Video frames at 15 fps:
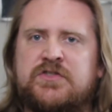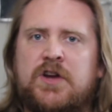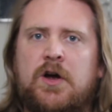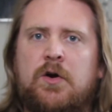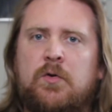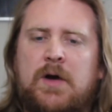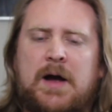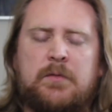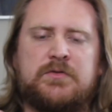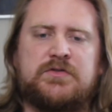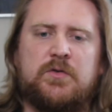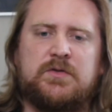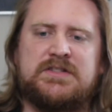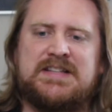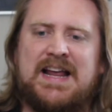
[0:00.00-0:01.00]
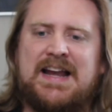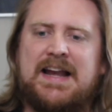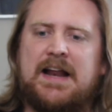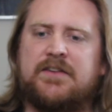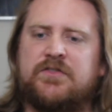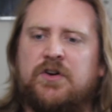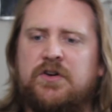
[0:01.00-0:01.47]
show, I was so excited.
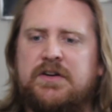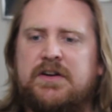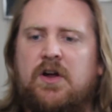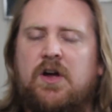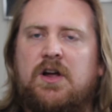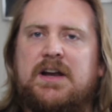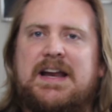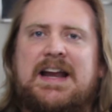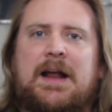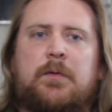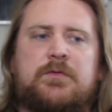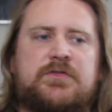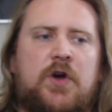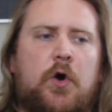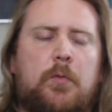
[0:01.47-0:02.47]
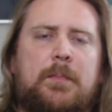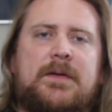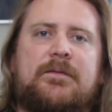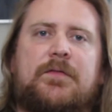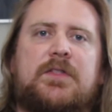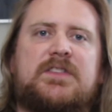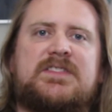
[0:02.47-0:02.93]
I turned it on and I was
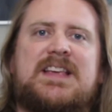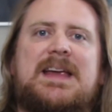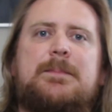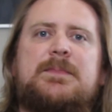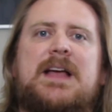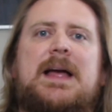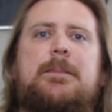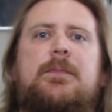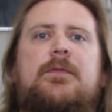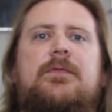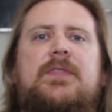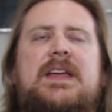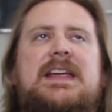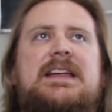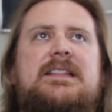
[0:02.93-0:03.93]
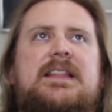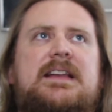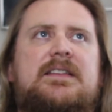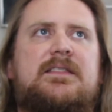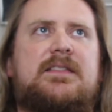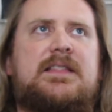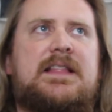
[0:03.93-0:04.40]
hoping for the same type of thing
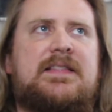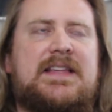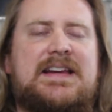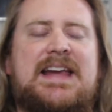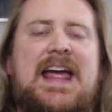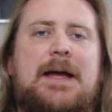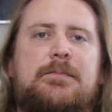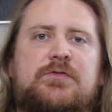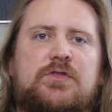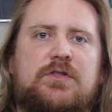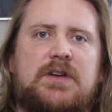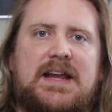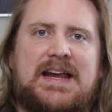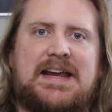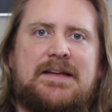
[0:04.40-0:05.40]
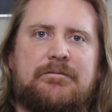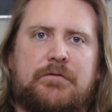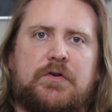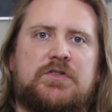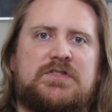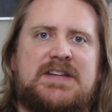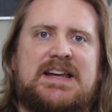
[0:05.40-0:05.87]
that they captured in
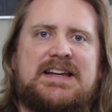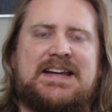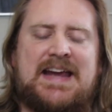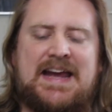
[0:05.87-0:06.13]
First Day at